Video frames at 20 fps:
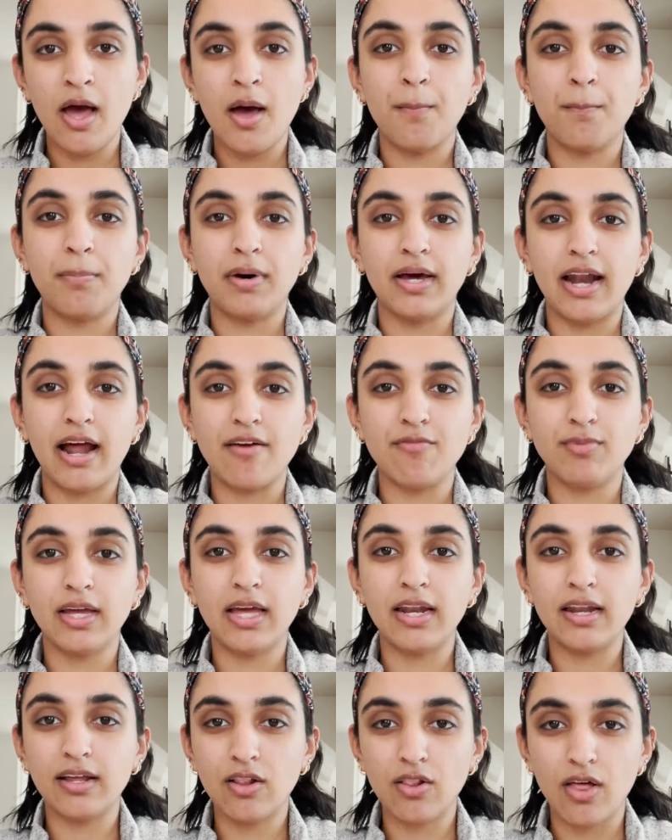But I've been
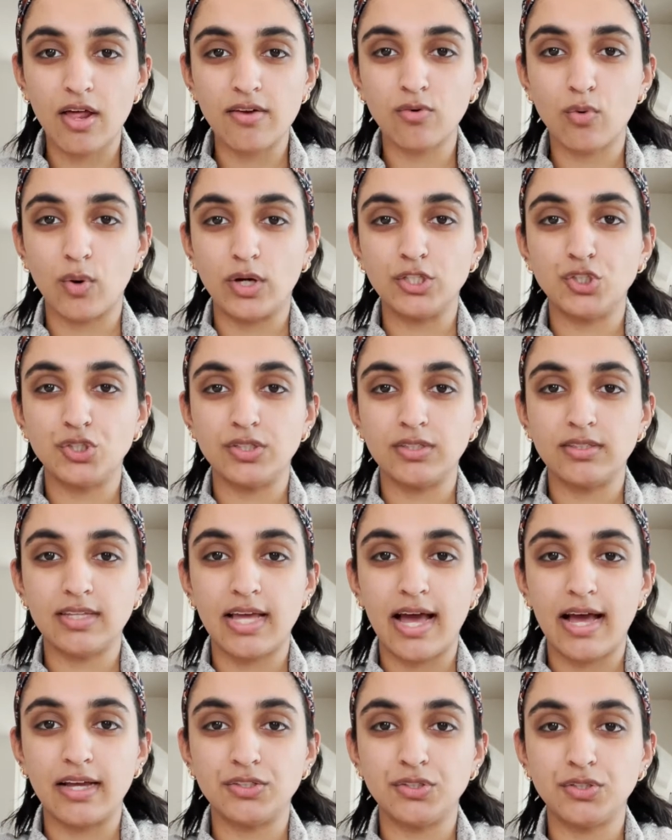getting a lot of questions
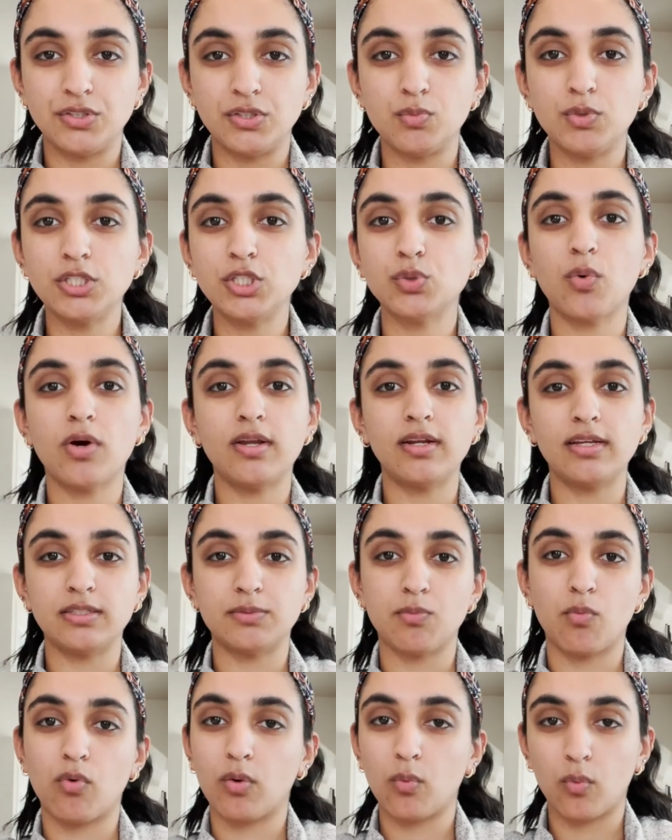as to which one is
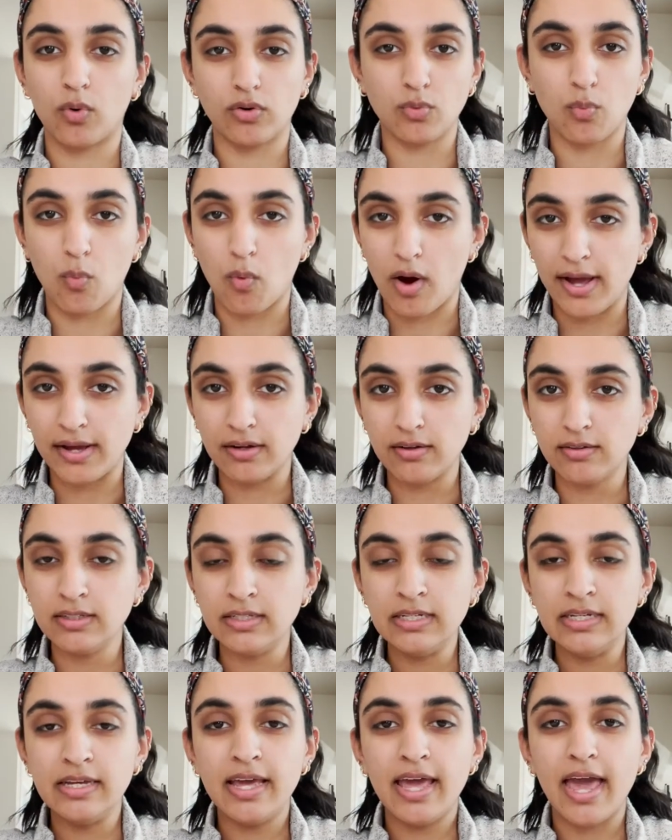more worthwhile.
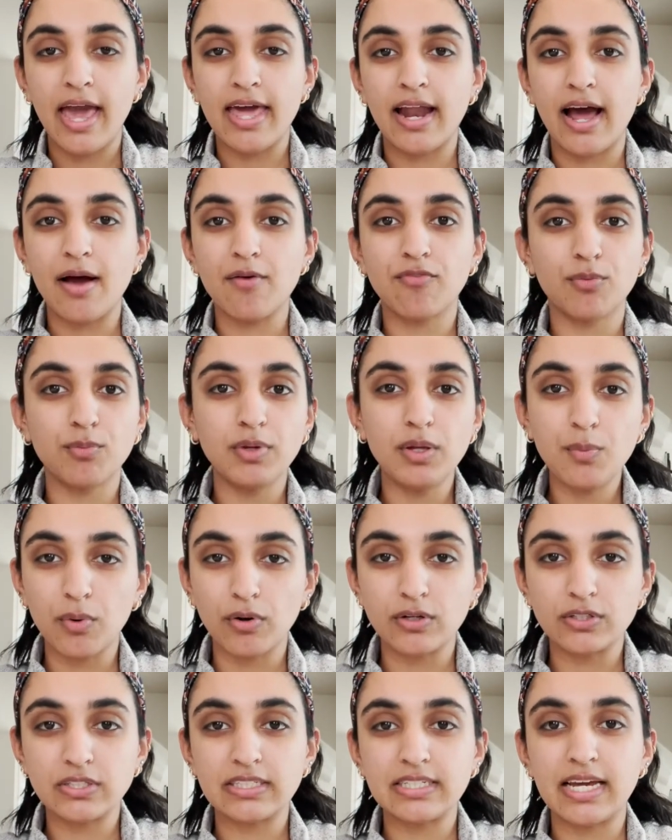And for me
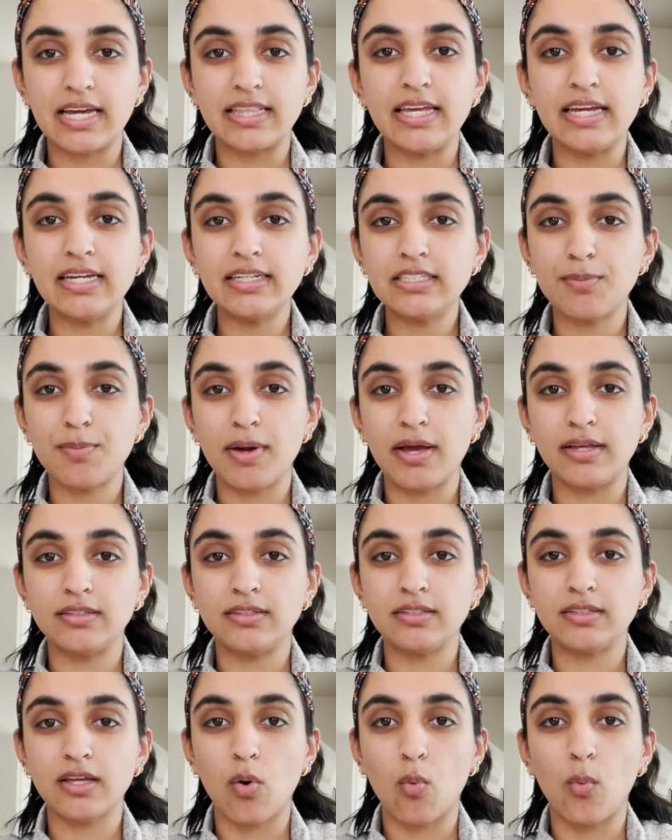personally, I think it
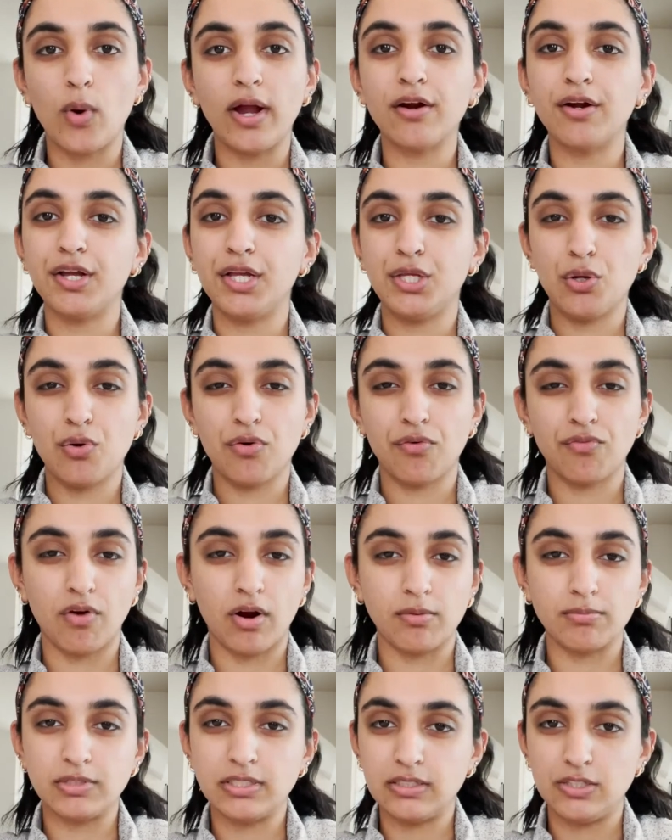depends where in your
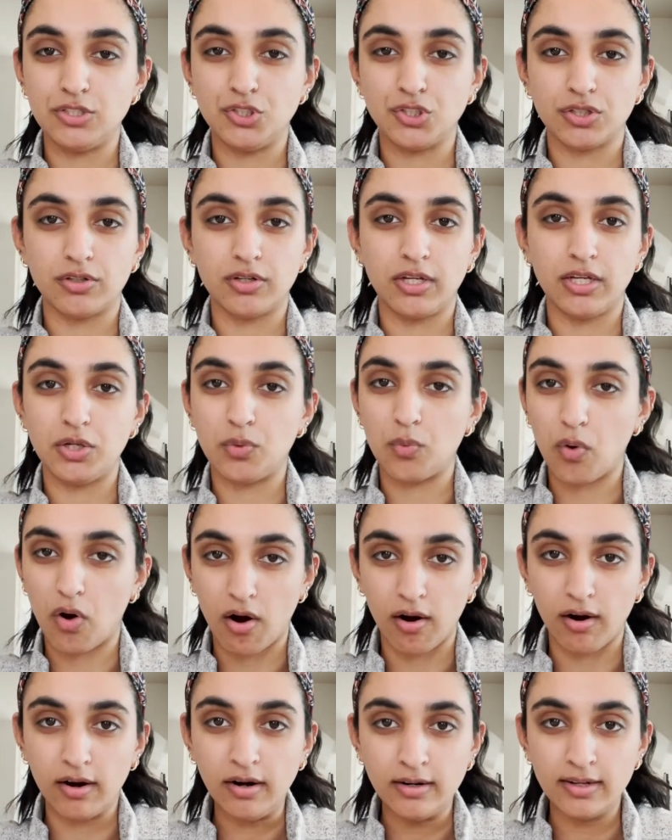pharmacy journey you
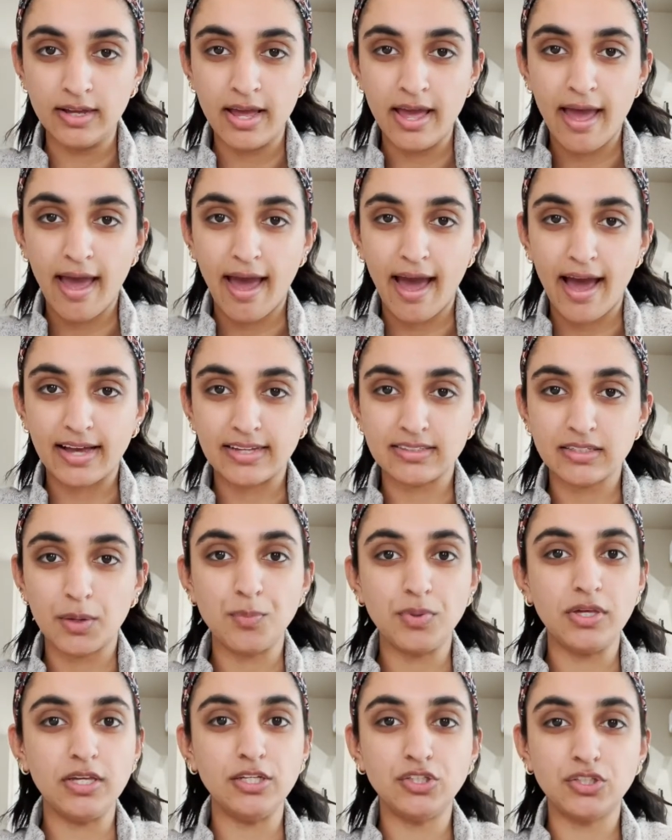are. As a
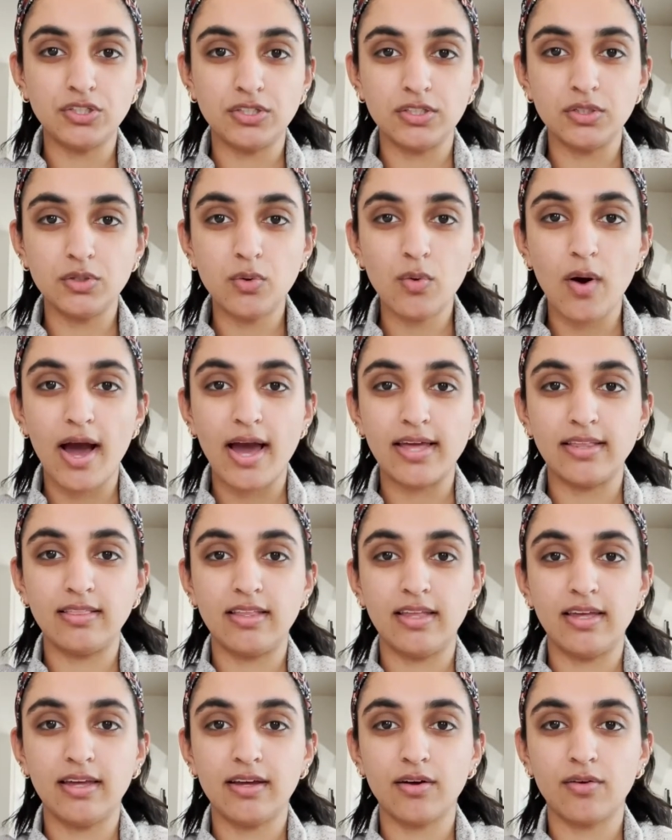P2, I
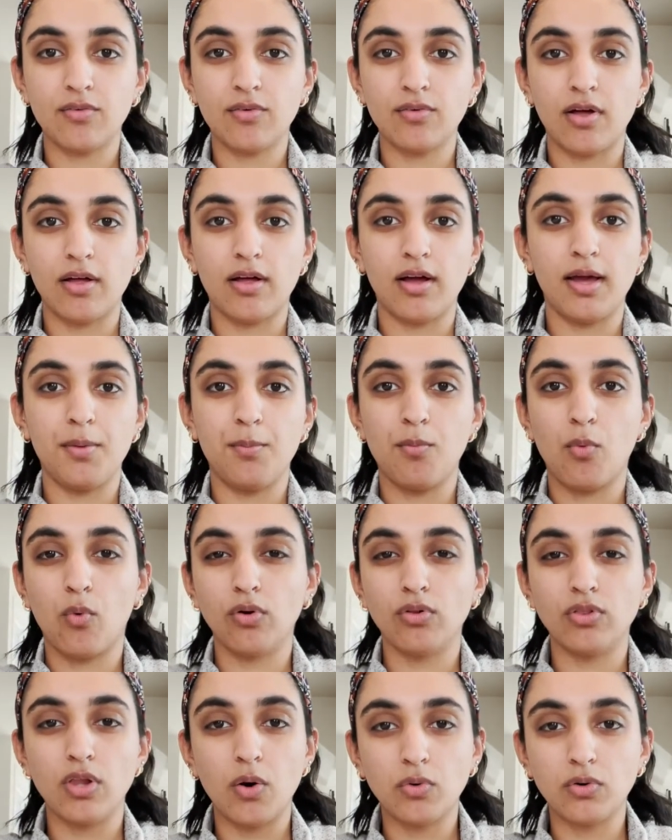think a more
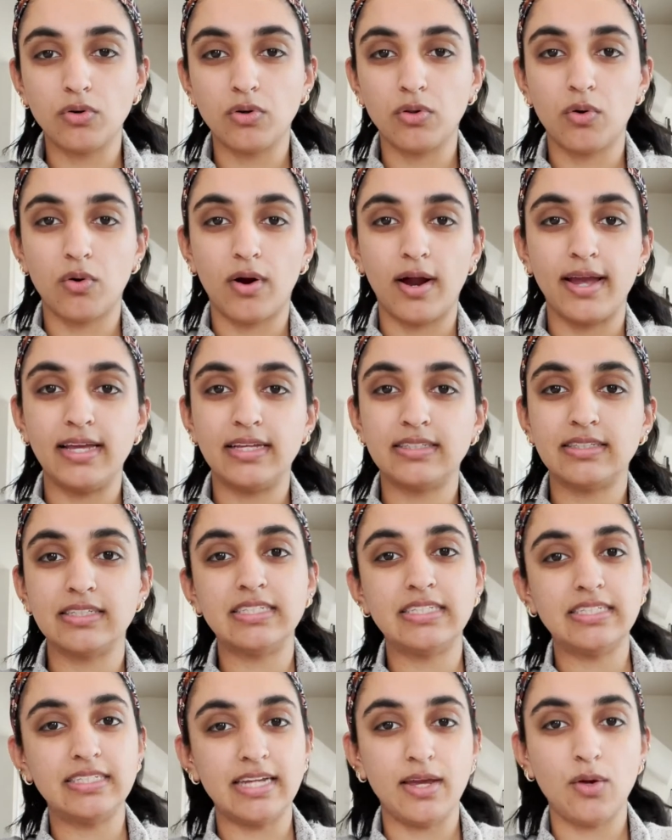local, or I guess a
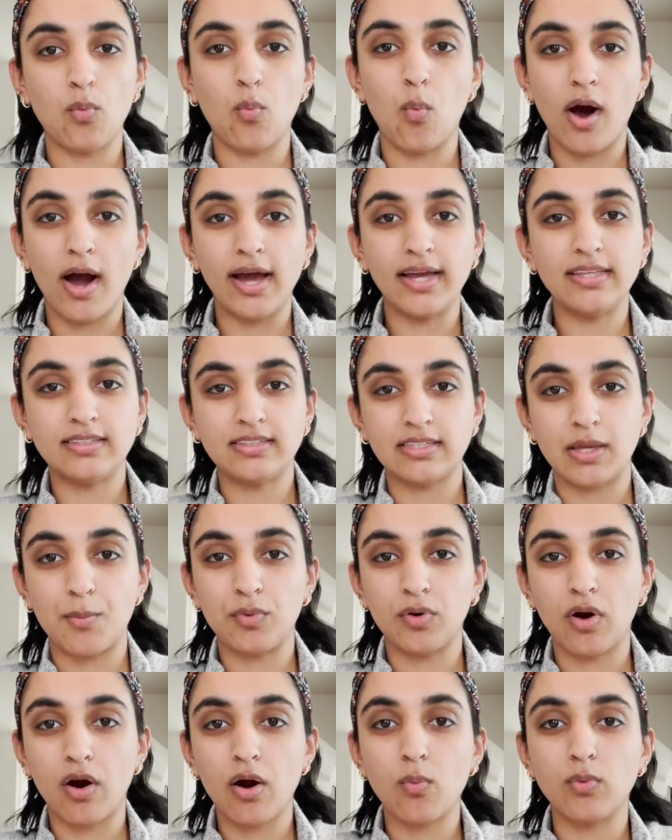statewide
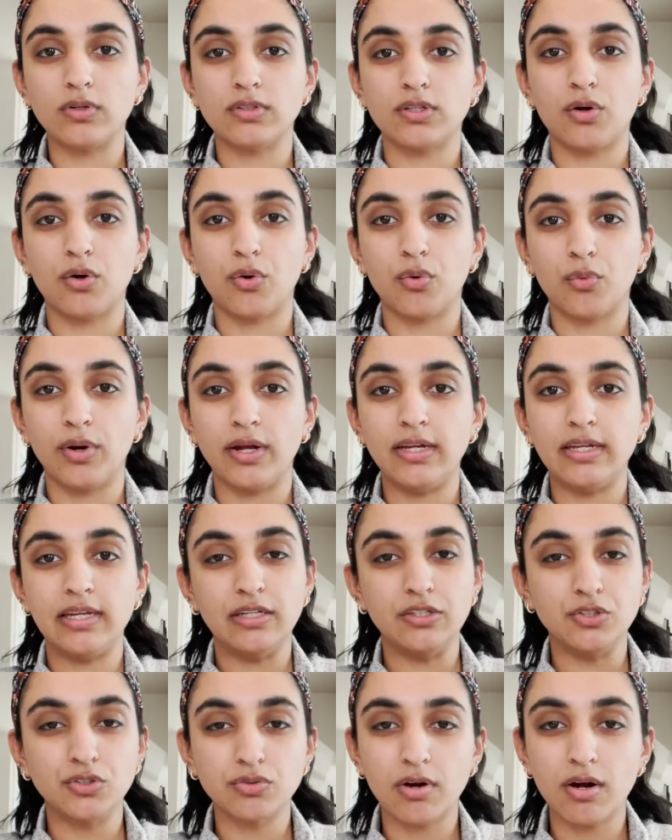seminar was a great
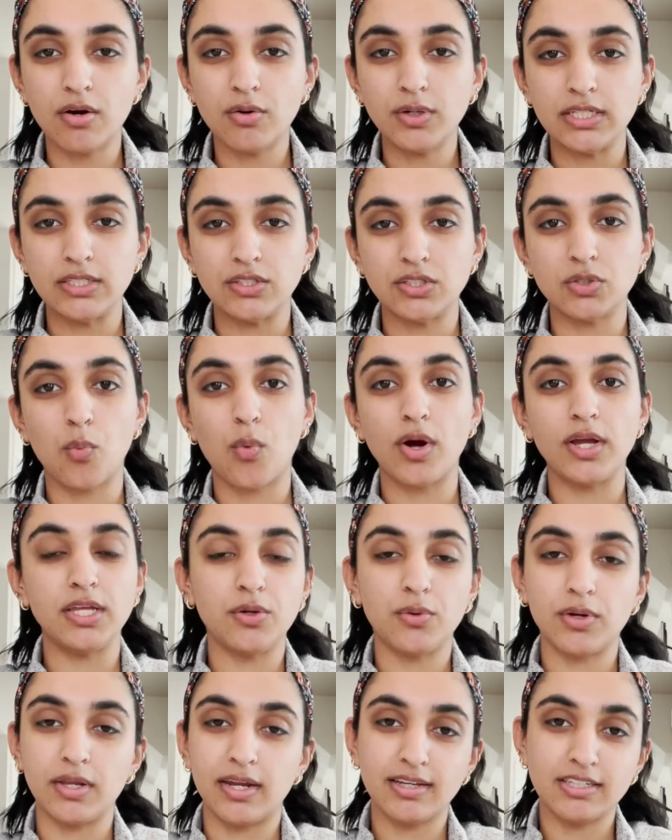intro into what you
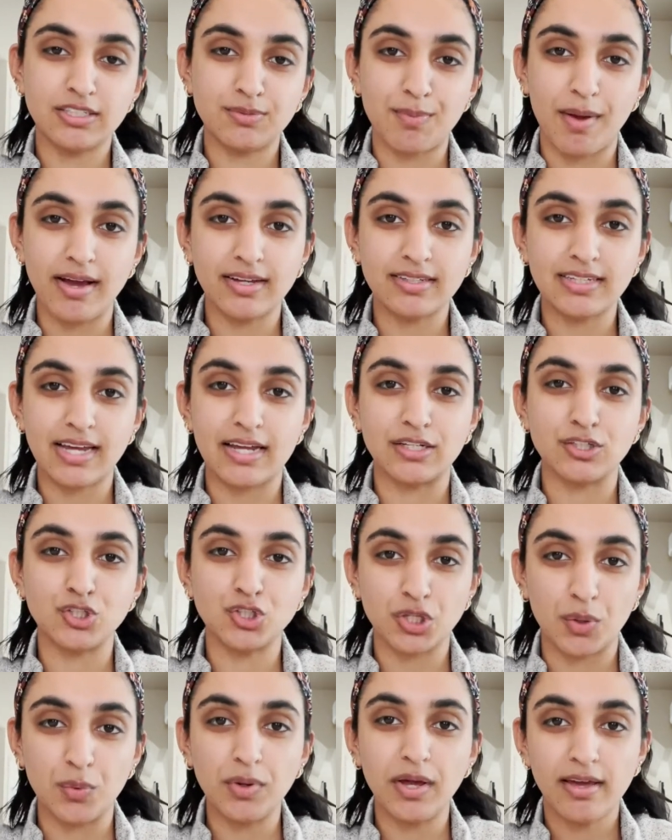can expect at a
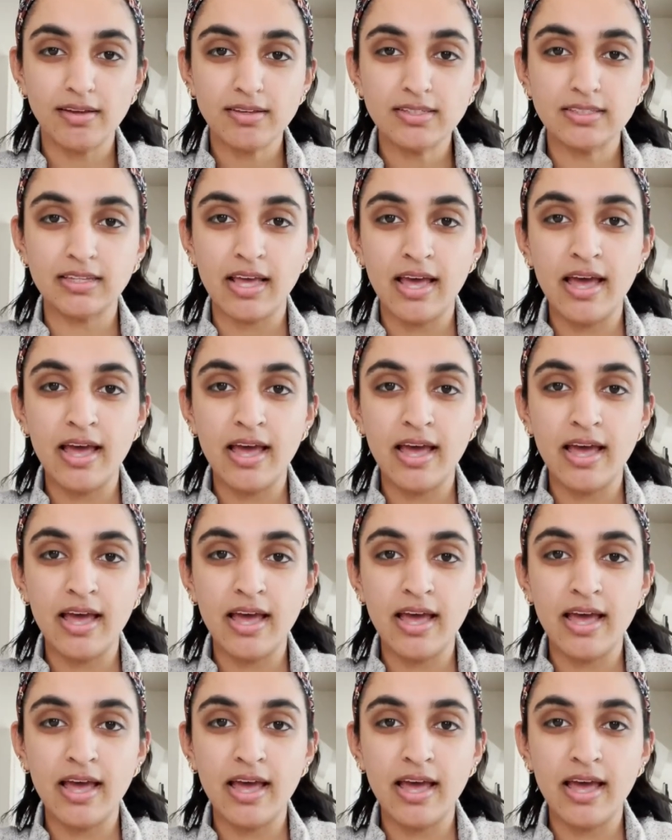showcase.